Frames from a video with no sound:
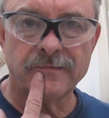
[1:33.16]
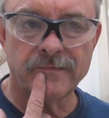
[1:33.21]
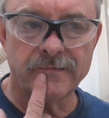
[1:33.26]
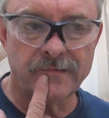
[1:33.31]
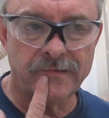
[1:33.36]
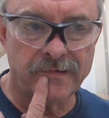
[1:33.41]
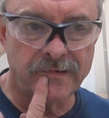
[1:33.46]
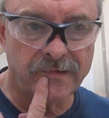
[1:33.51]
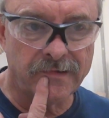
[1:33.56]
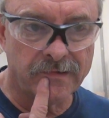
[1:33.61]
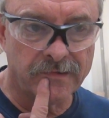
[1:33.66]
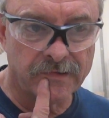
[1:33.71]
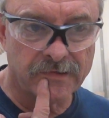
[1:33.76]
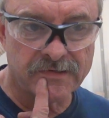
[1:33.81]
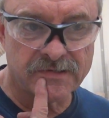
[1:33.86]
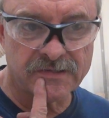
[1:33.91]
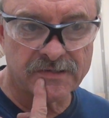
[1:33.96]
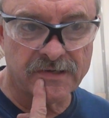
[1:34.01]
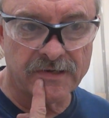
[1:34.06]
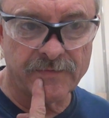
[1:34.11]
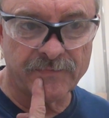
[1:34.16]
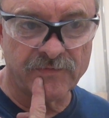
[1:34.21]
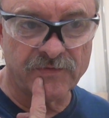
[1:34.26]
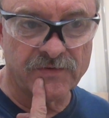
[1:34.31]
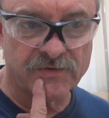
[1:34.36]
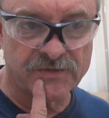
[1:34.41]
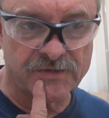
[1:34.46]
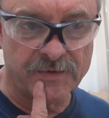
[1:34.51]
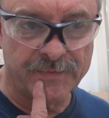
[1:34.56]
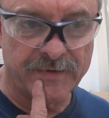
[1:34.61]
Well, except
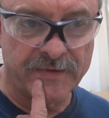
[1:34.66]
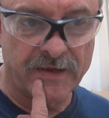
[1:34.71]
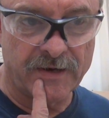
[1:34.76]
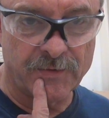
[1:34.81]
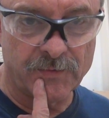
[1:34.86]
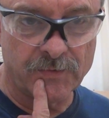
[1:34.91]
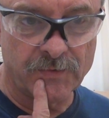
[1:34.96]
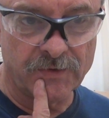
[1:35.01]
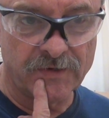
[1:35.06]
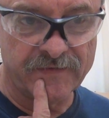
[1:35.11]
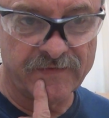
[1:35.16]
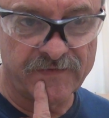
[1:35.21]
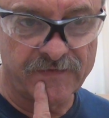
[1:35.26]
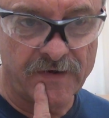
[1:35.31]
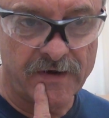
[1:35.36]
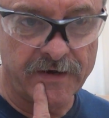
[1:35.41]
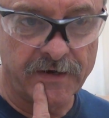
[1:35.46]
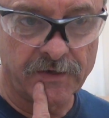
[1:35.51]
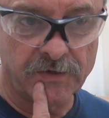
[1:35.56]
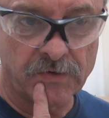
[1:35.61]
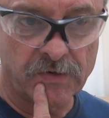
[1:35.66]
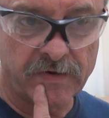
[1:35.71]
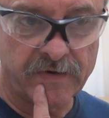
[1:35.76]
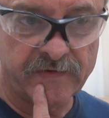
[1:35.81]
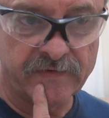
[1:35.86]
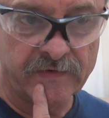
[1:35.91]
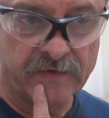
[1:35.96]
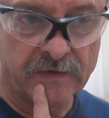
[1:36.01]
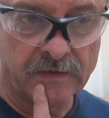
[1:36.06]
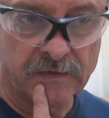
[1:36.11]
for some of that really fine
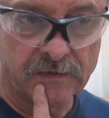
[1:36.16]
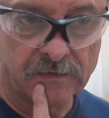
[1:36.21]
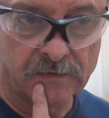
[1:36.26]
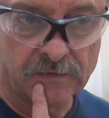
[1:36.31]
engraving.